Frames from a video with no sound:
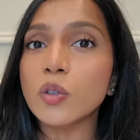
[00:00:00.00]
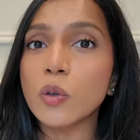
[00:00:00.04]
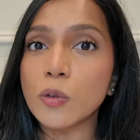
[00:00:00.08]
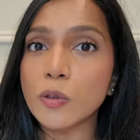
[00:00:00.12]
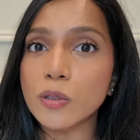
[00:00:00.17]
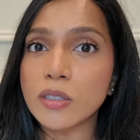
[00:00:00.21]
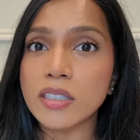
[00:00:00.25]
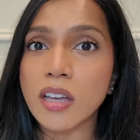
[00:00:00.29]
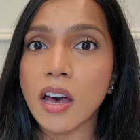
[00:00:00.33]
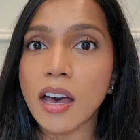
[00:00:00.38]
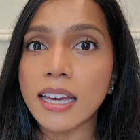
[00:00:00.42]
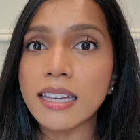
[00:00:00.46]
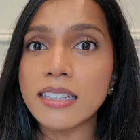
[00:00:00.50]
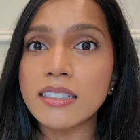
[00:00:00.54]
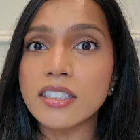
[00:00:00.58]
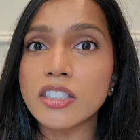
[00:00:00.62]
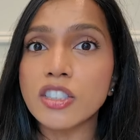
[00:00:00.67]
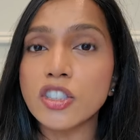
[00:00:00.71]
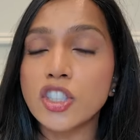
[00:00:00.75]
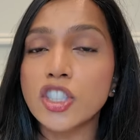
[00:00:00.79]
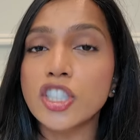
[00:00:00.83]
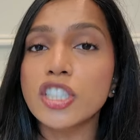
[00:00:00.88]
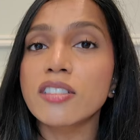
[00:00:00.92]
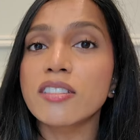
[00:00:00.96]
or tights
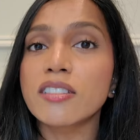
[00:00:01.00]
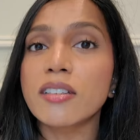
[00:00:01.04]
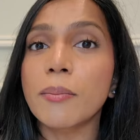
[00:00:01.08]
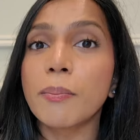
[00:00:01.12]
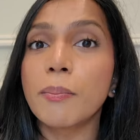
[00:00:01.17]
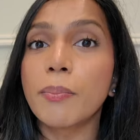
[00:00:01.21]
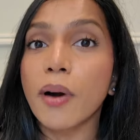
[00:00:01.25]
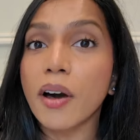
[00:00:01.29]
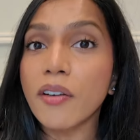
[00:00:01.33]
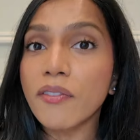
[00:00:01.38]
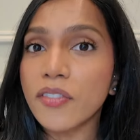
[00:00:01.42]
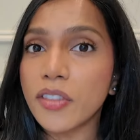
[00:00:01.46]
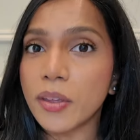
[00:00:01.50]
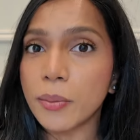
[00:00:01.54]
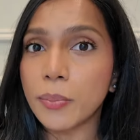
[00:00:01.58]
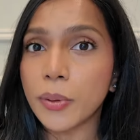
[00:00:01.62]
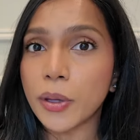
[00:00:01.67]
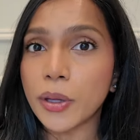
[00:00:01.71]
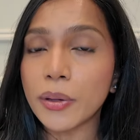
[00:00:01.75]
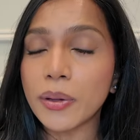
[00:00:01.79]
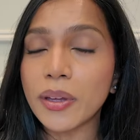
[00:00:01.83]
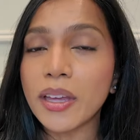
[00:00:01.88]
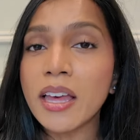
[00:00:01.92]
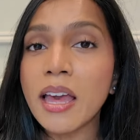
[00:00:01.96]
just above the
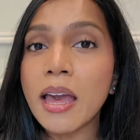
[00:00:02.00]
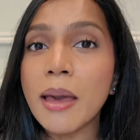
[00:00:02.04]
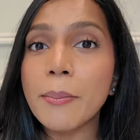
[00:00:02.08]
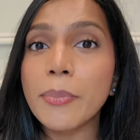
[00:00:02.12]
boot,